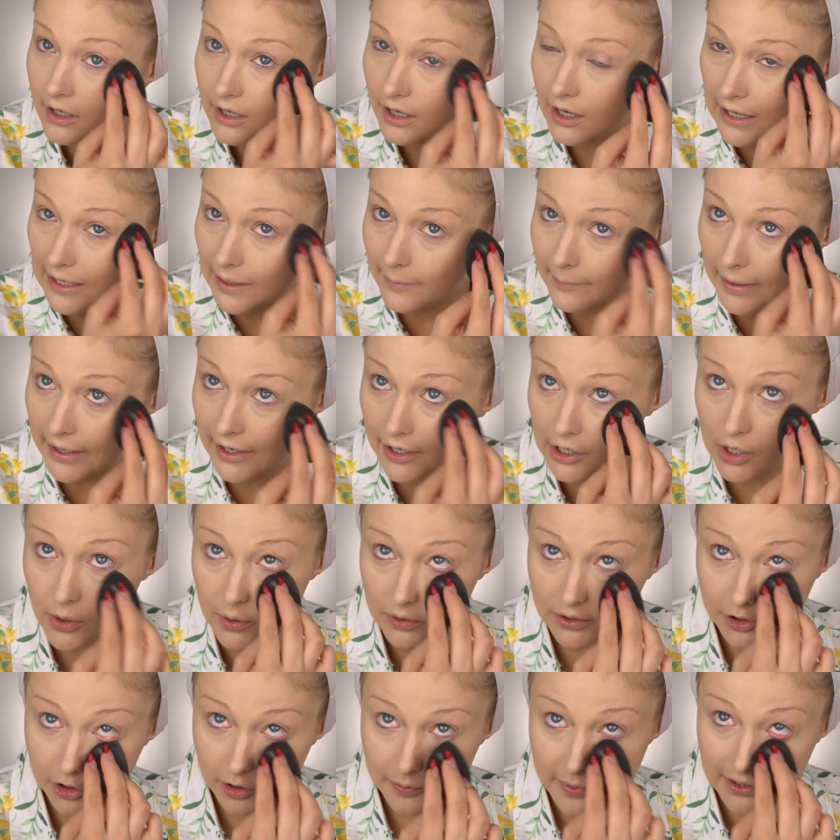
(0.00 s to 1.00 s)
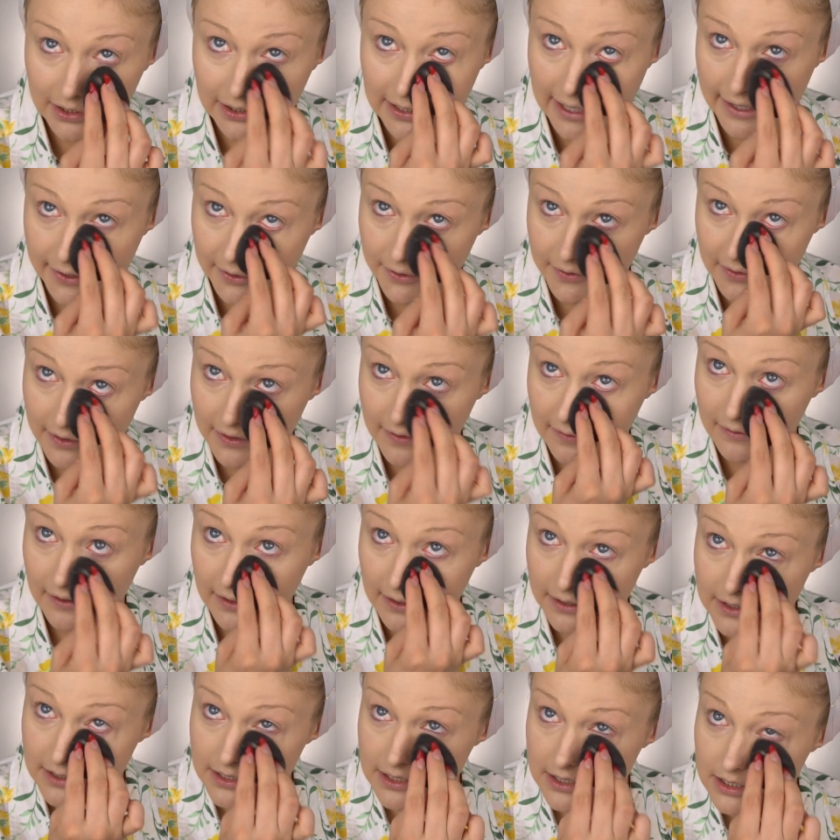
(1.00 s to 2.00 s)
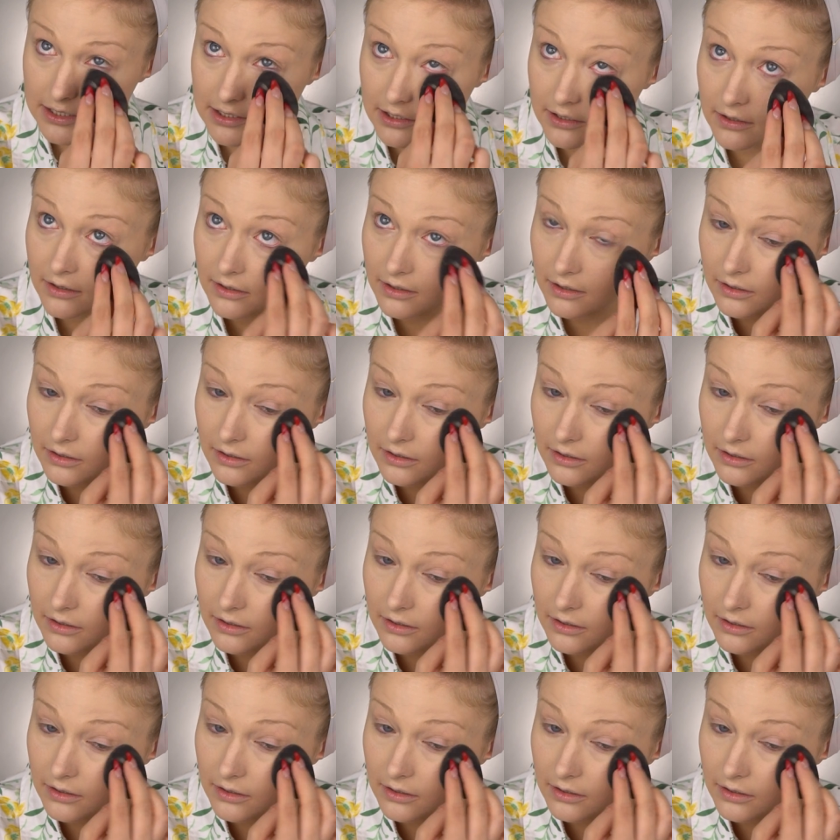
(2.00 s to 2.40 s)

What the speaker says: I go a little bit lighter than this,